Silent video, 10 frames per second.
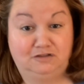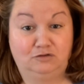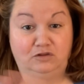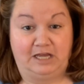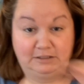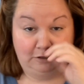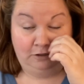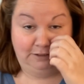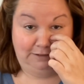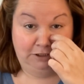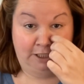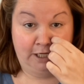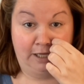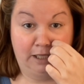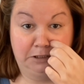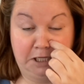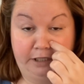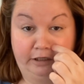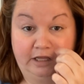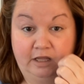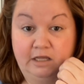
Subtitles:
So that's all the stitching I got done